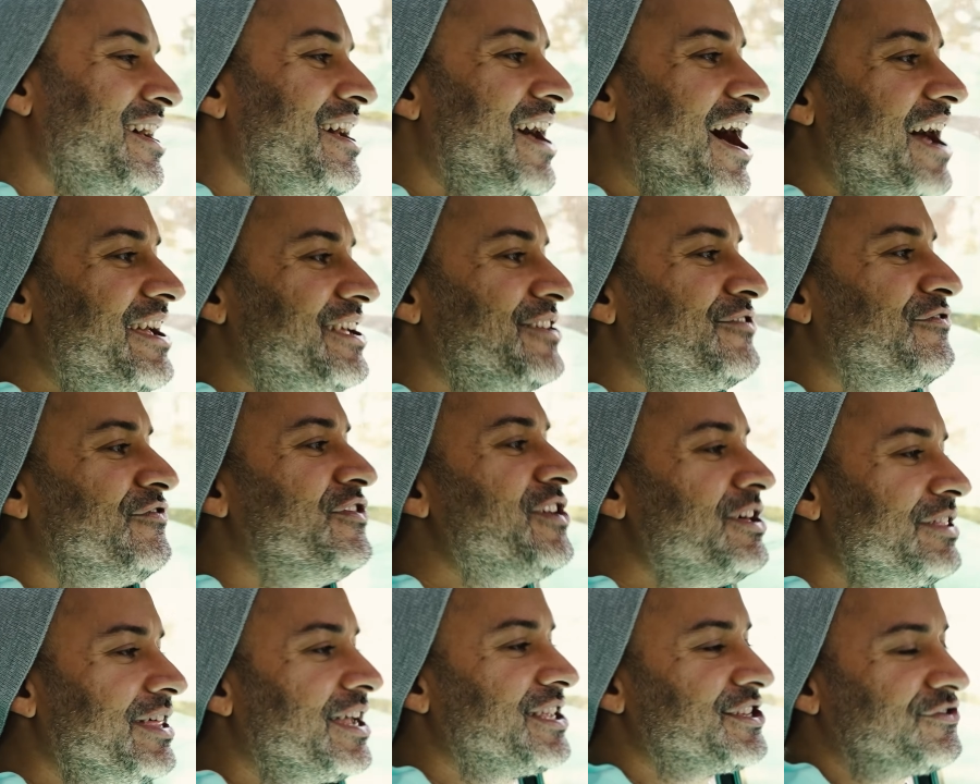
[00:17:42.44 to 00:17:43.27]
I can
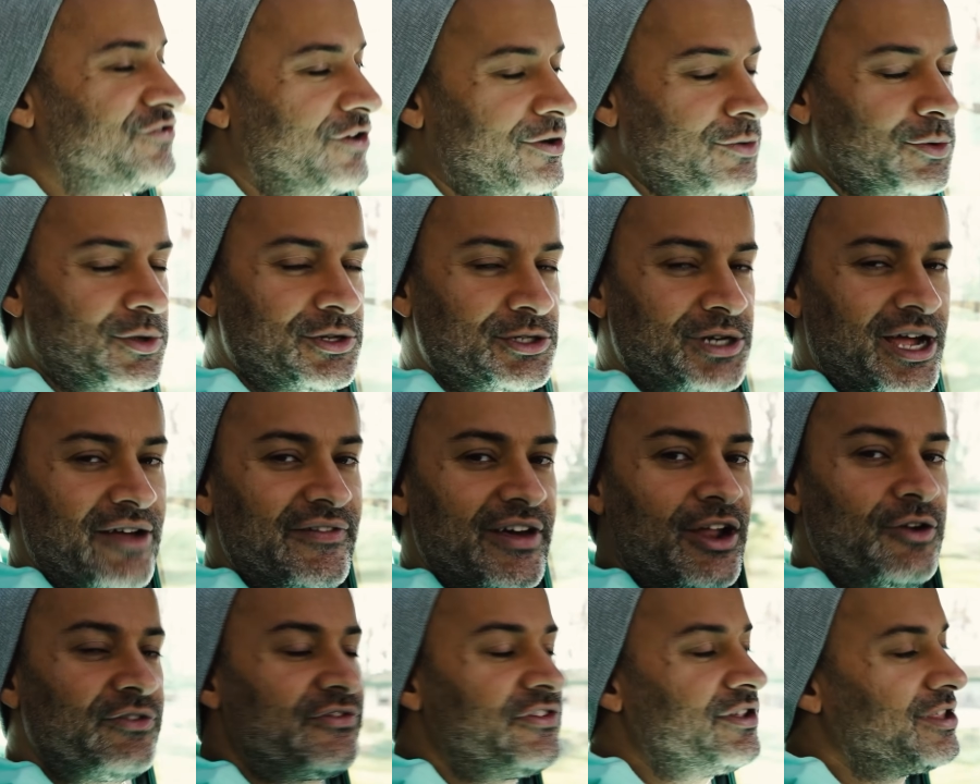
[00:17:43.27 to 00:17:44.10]
feel that it's front wheel drive. I
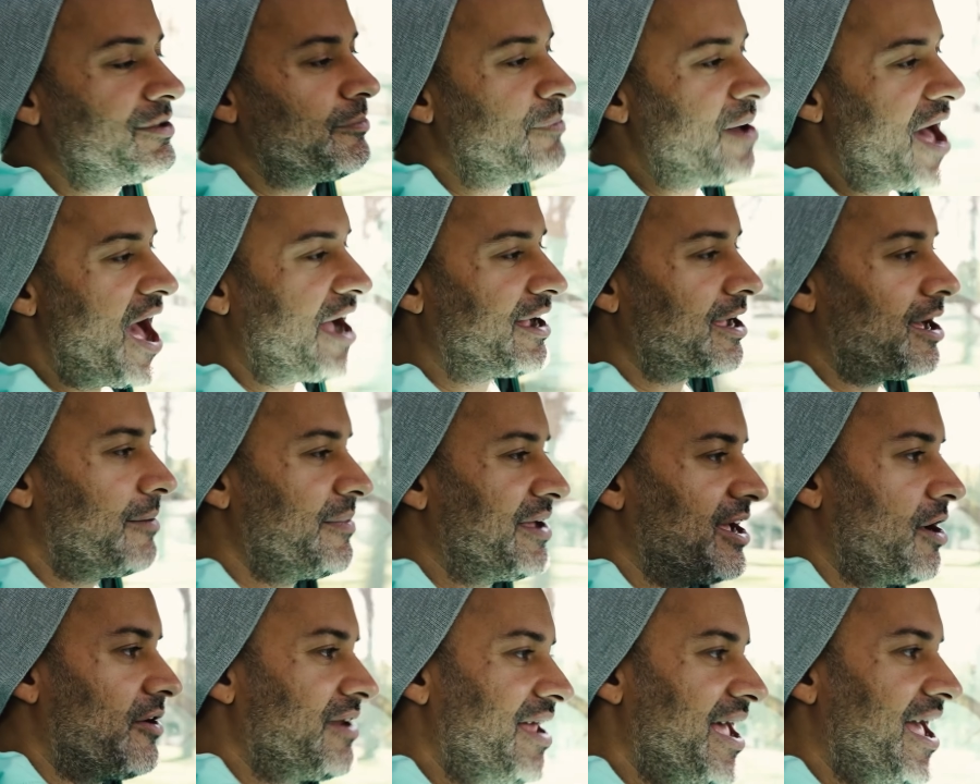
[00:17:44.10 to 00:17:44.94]
don't feel the back coming
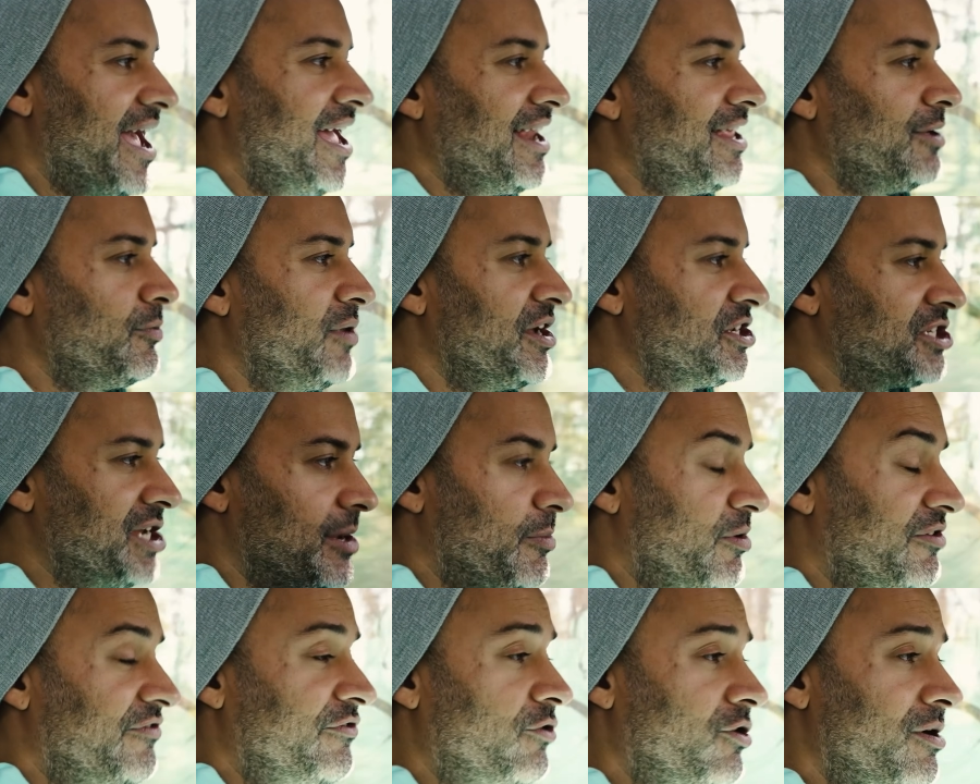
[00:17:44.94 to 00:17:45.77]
out any way, shape,
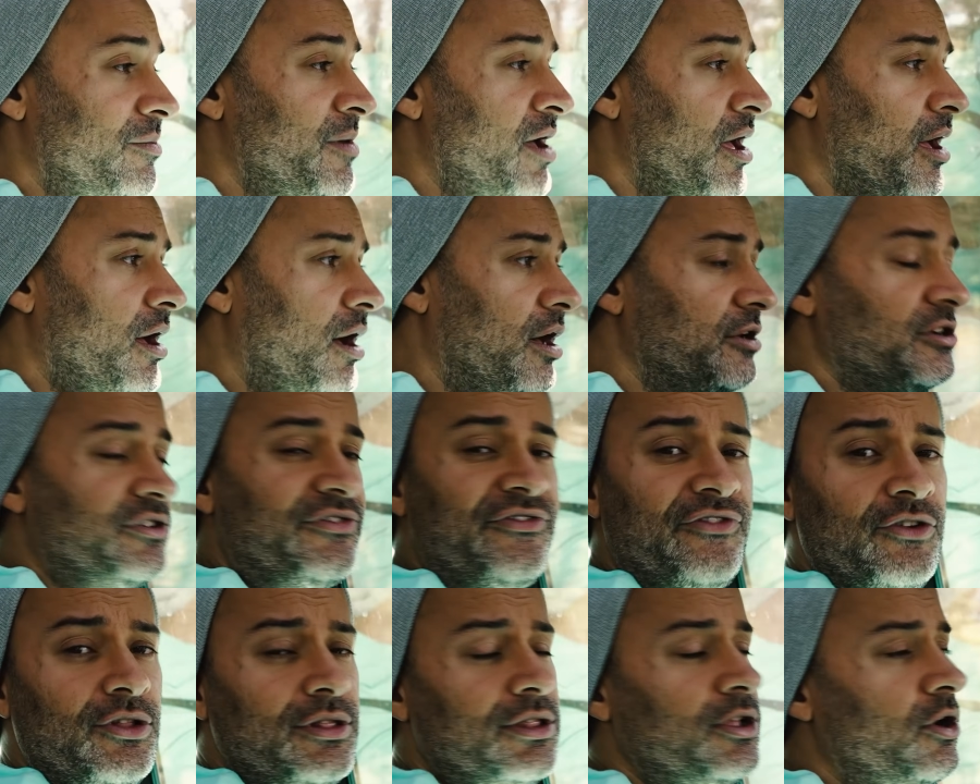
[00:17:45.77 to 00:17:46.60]
or form. Under
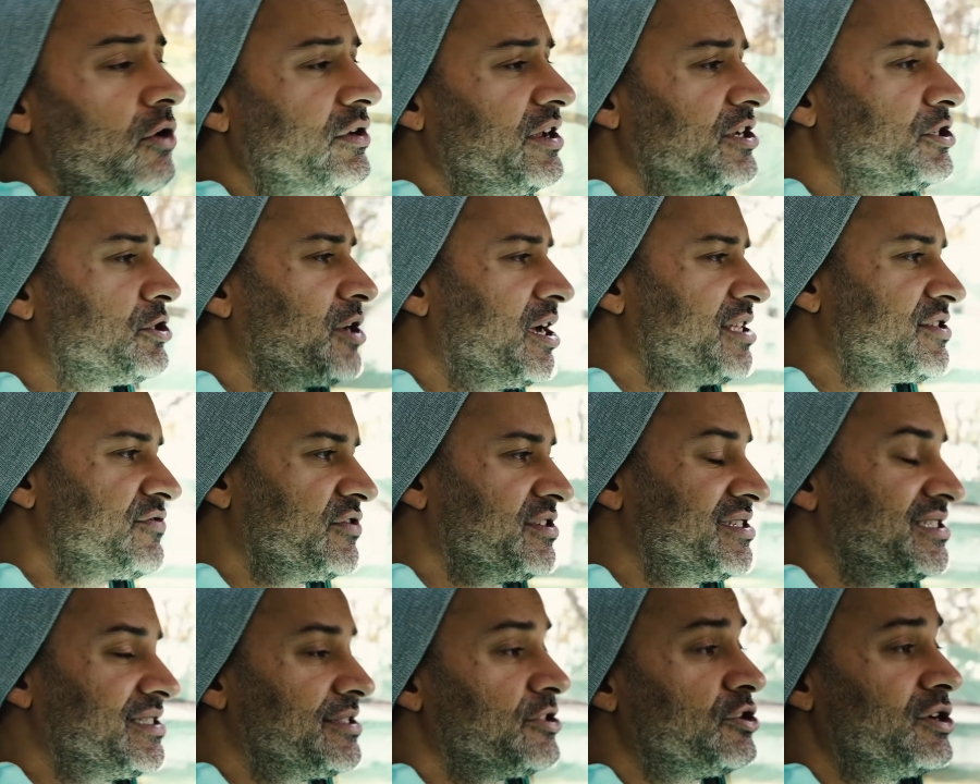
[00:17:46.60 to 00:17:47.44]
full load, it
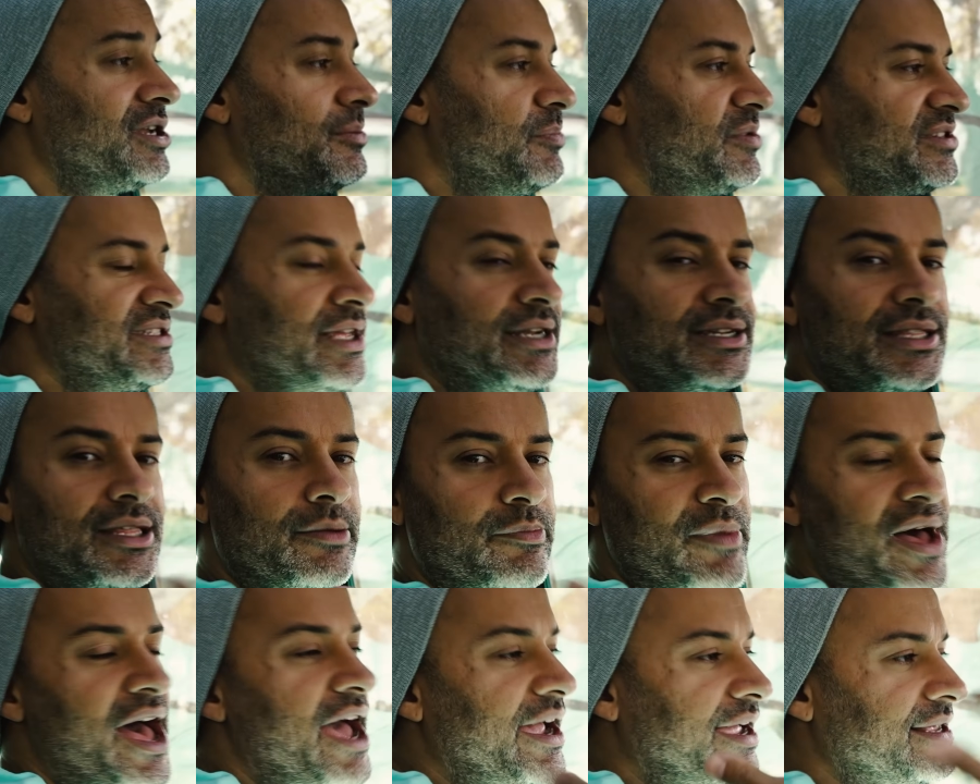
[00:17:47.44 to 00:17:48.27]
transfers 30% to the
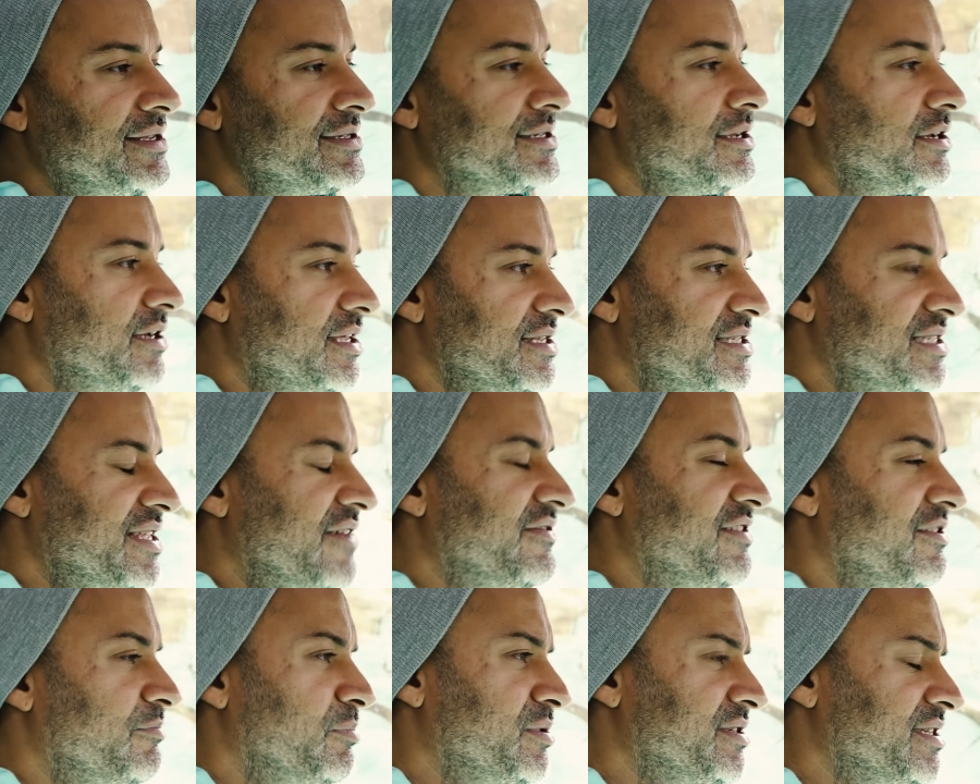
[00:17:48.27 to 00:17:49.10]
back. It's still got
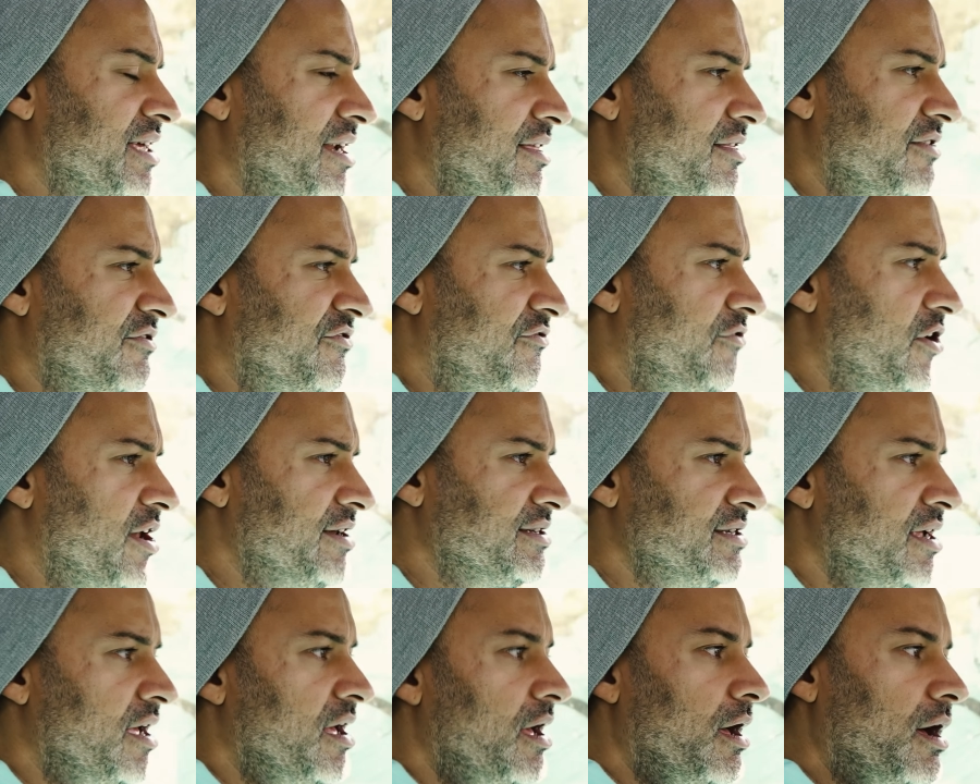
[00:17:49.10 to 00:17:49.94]
70% on the front.
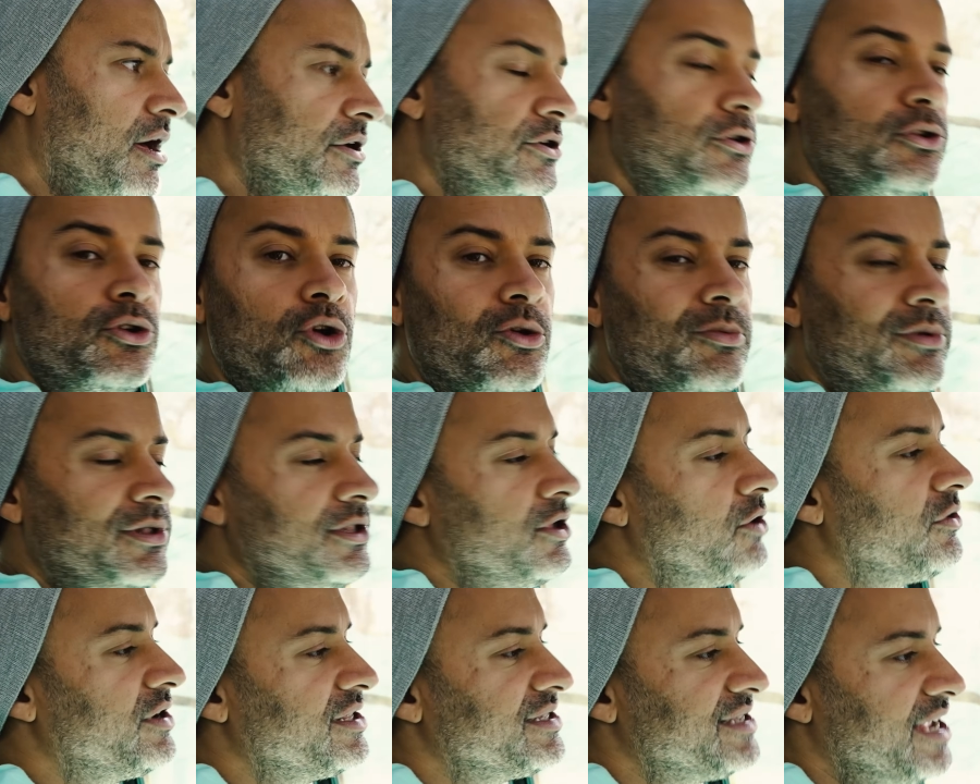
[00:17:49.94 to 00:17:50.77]
Under normal
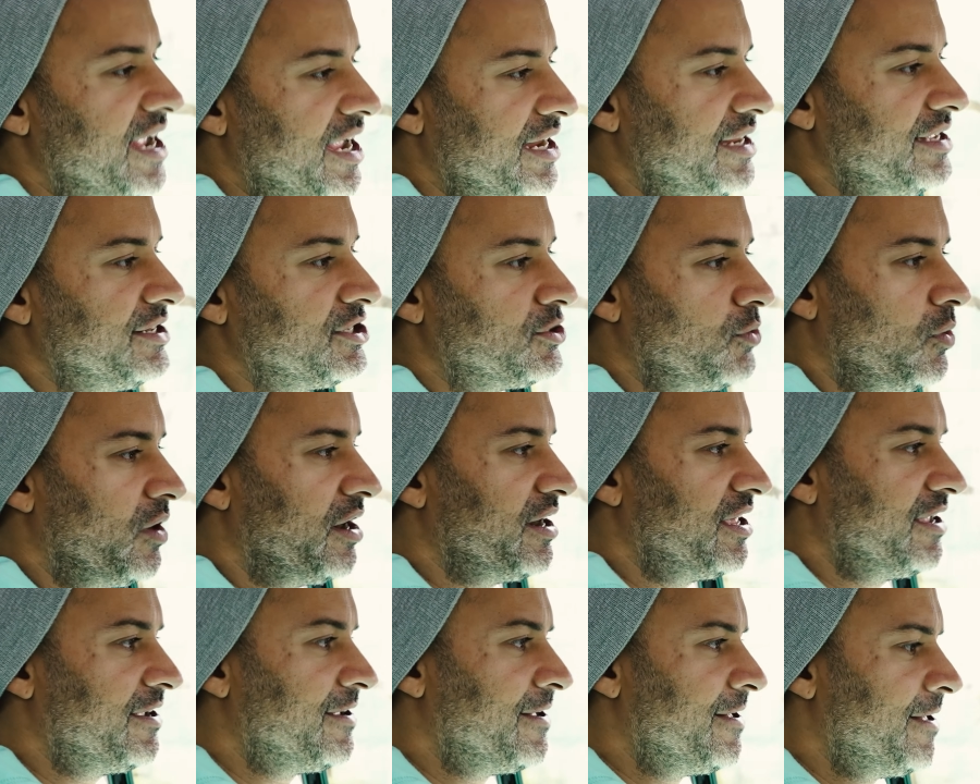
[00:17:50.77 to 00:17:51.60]
load, it's
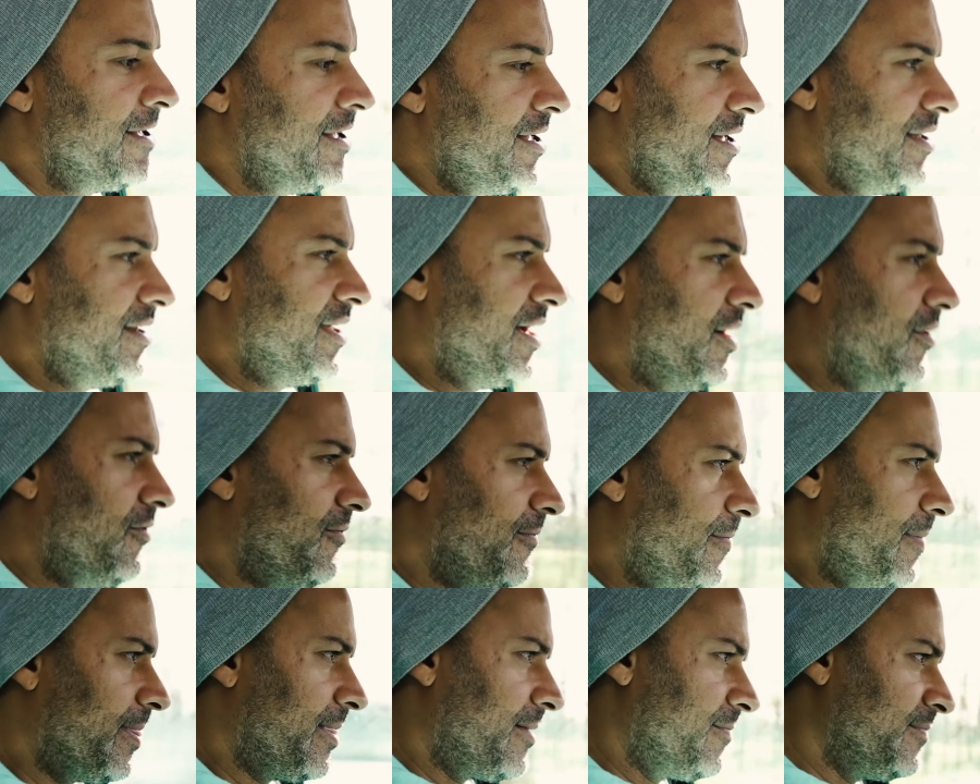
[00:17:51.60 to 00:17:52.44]
80-20. Now,
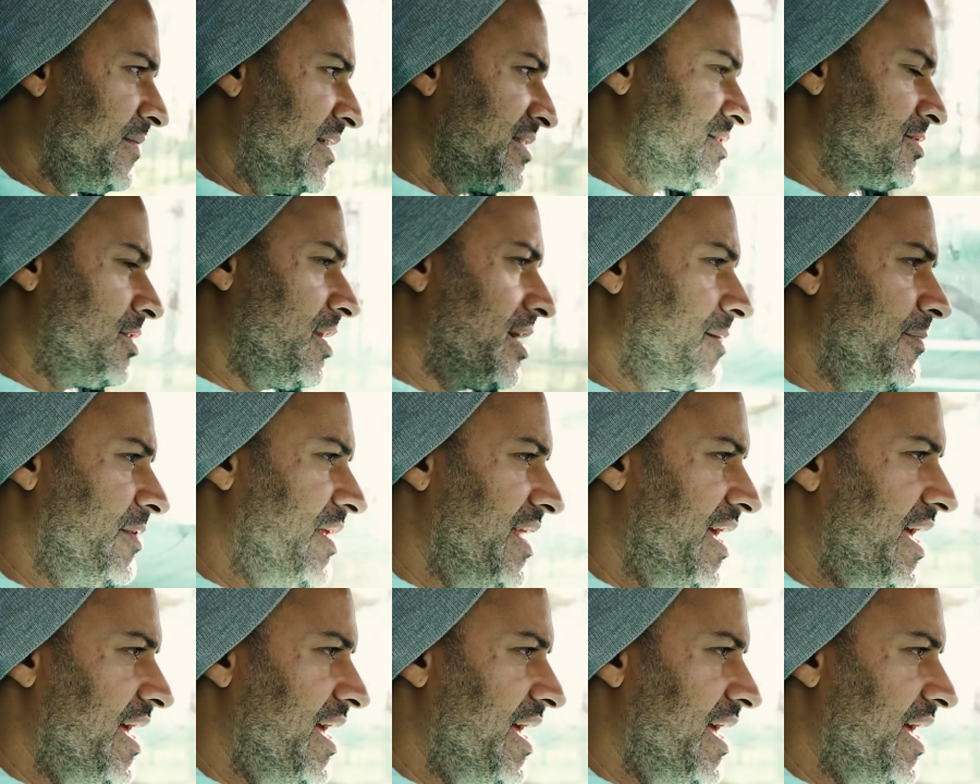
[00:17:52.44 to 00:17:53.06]
let's talk about